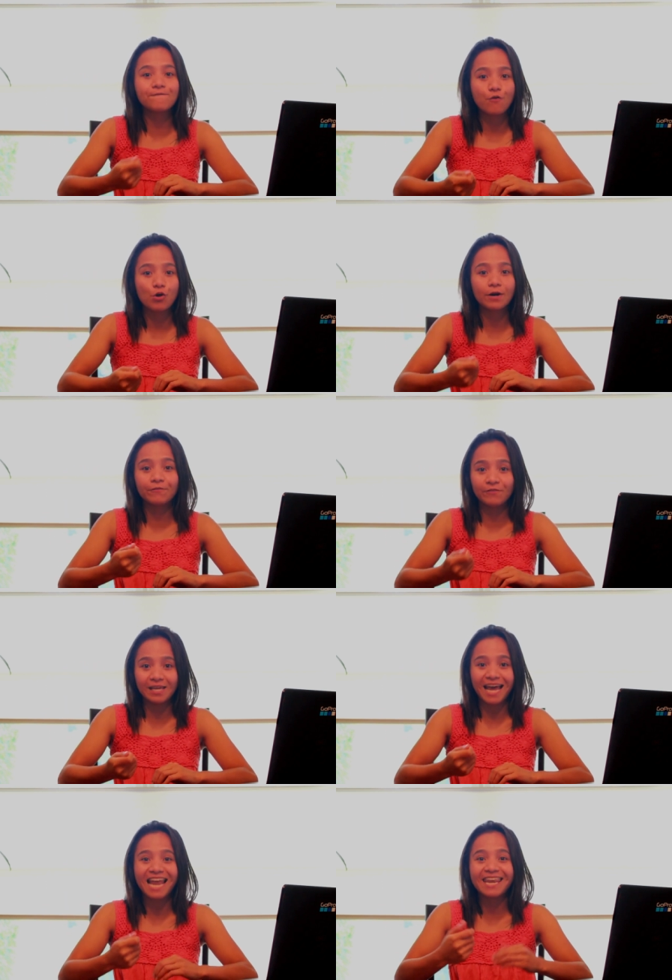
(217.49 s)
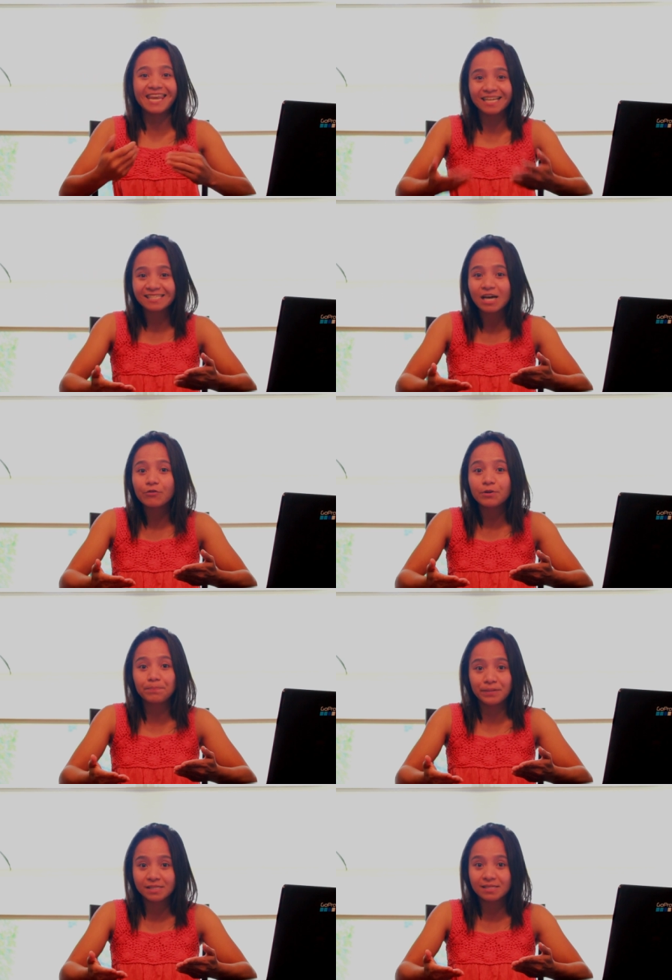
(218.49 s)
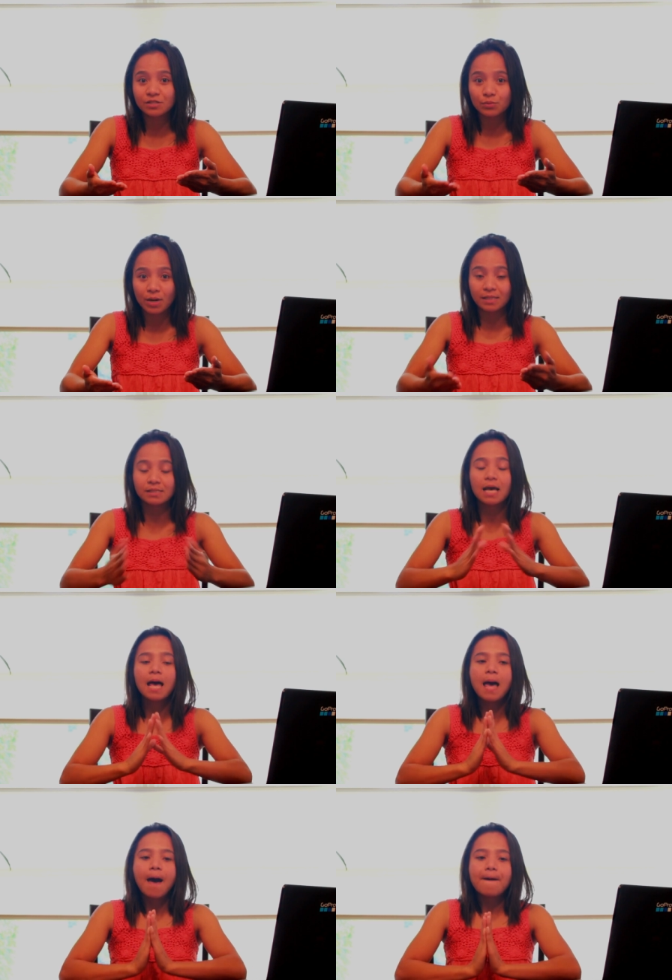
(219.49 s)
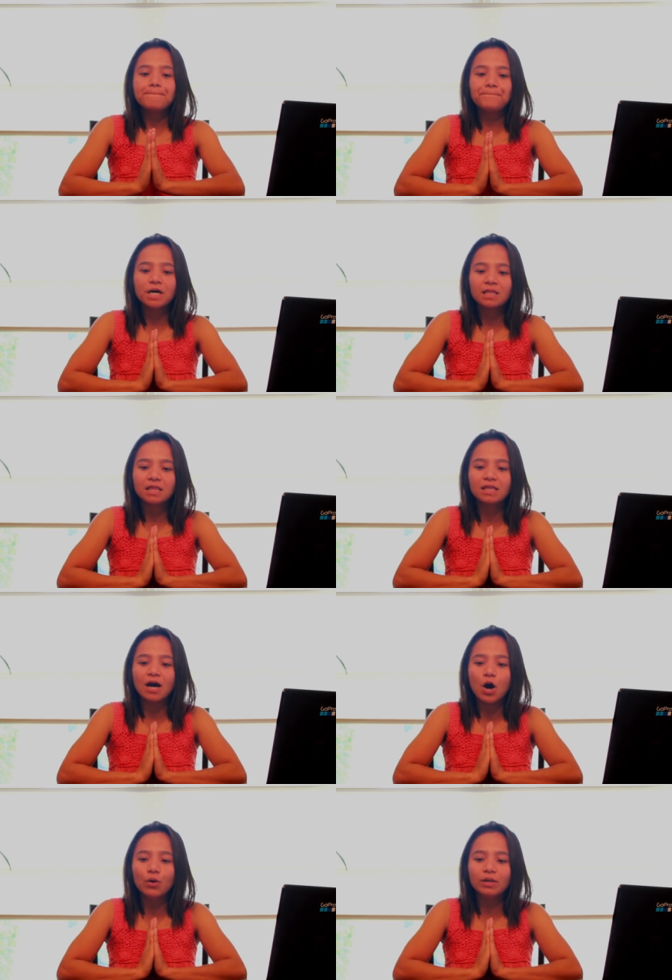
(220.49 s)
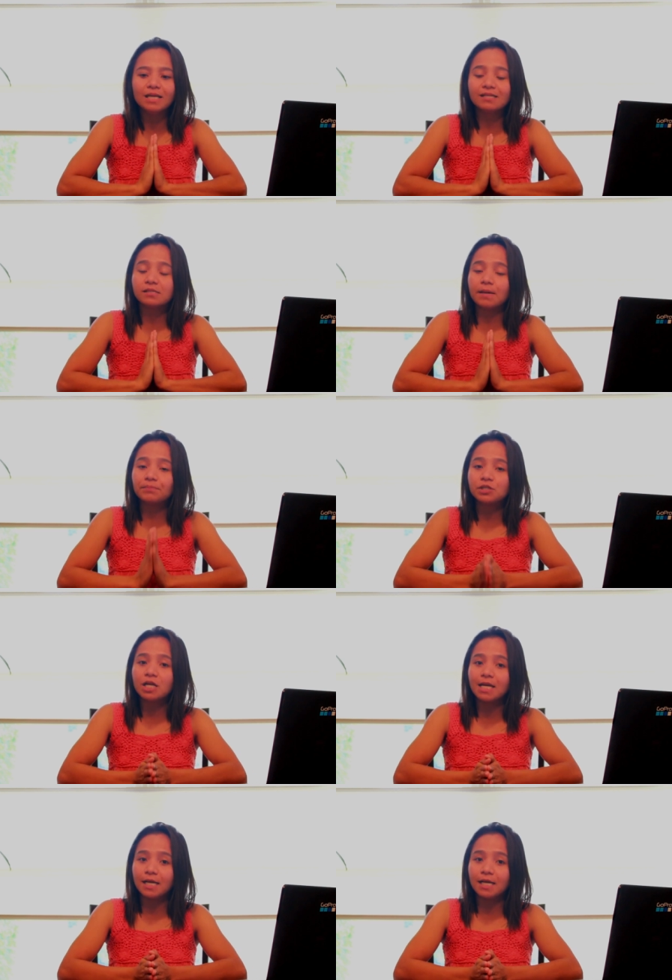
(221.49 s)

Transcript: for a fee and that's how the business runs. But the only exception